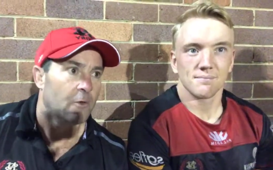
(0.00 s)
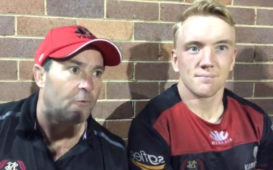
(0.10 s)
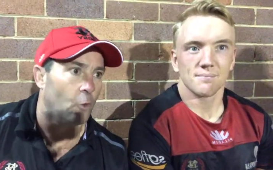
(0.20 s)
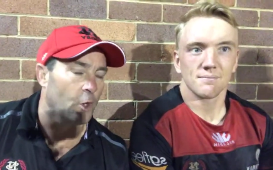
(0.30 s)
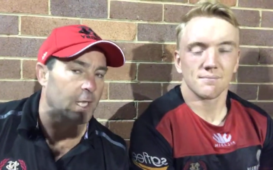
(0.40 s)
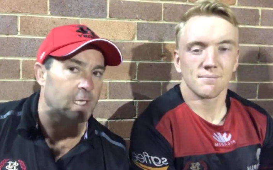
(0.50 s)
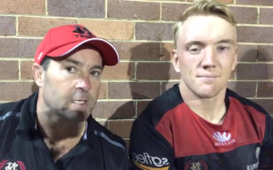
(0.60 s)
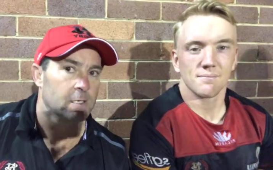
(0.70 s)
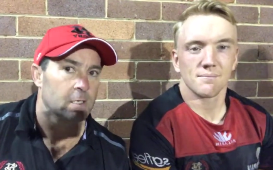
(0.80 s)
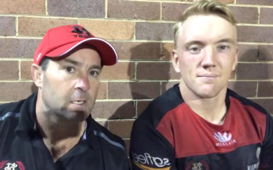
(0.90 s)

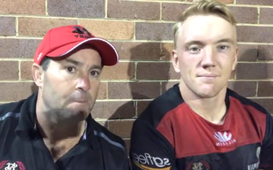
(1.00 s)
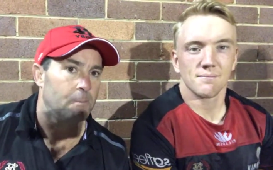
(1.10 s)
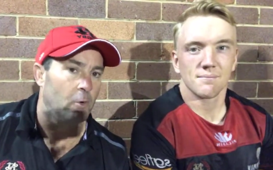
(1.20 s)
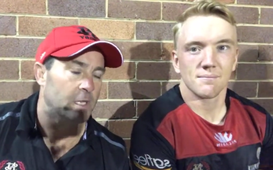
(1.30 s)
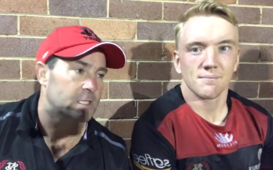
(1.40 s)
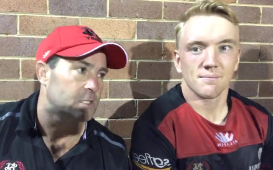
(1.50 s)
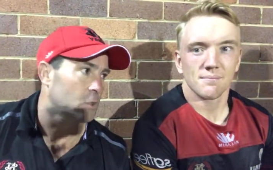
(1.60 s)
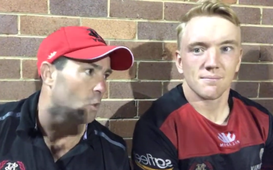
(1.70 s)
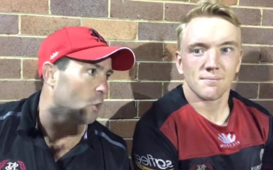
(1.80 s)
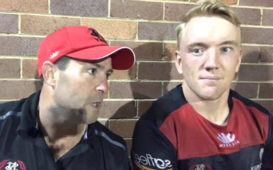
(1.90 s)
Speaker 1: fourteen points
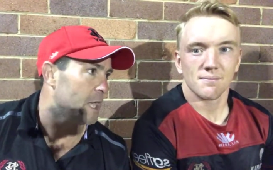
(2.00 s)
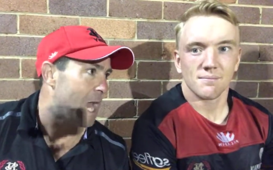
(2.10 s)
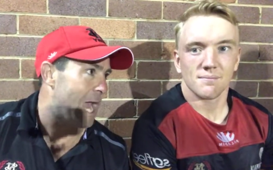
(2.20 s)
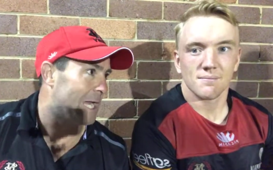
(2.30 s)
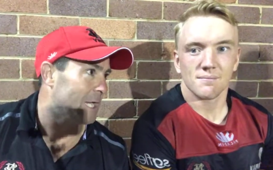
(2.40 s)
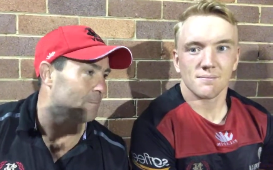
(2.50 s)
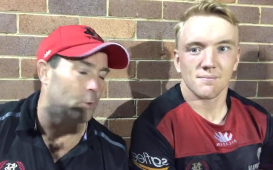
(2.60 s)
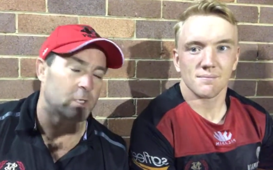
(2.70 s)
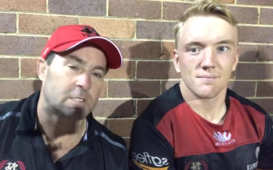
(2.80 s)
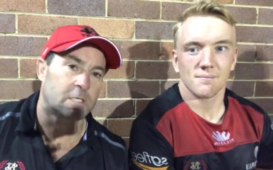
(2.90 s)
to Gordon, eighteen
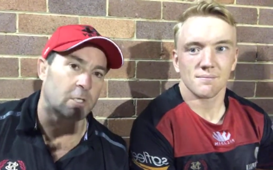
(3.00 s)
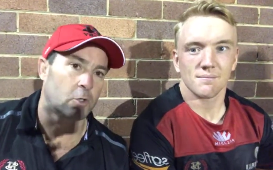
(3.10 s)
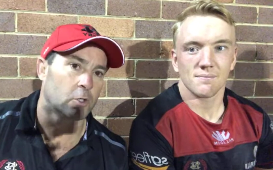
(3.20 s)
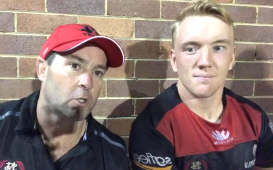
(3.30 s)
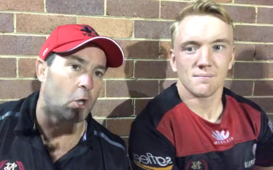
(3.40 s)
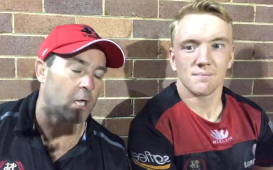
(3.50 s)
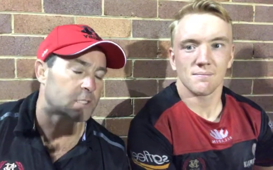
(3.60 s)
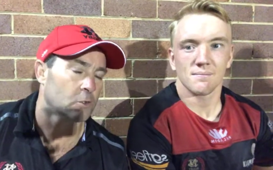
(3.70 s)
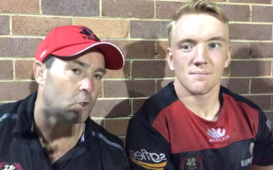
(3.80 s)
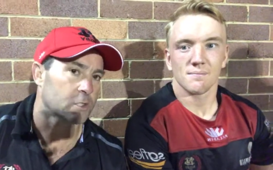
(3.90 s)
points to the good
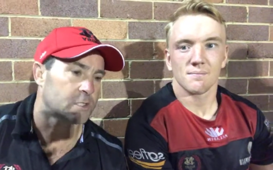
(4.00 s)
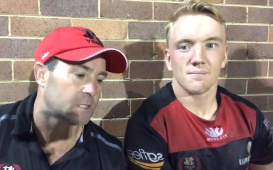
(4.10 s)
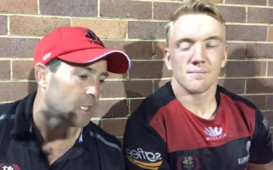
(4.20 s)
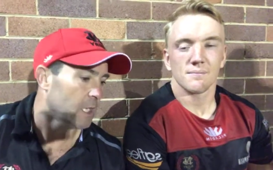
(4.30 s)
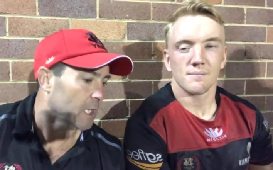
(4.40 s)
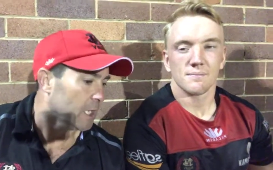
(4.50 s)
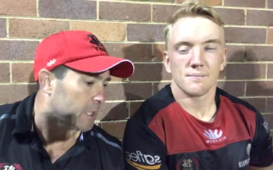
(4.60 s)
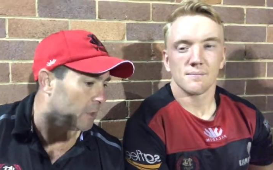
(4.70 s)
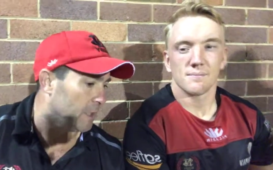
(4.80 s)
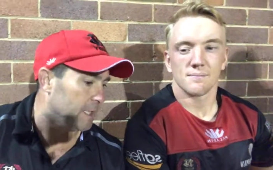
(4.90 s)
guys, Norse.
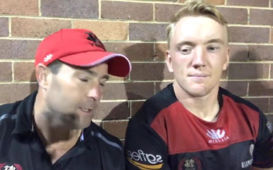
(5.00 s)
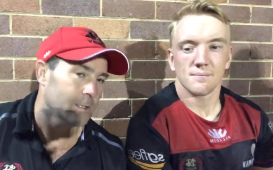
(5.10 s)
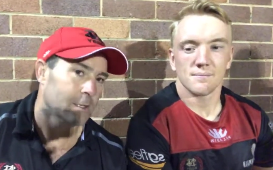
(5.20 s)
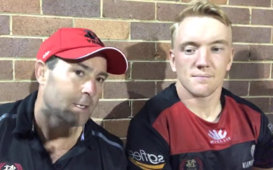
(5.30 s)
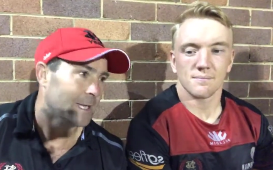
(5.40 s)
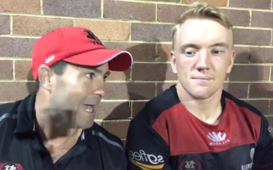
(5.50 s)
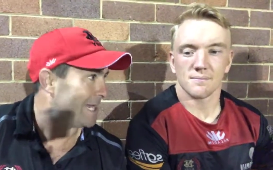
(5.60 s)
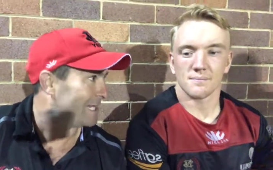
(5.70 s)
Huey, how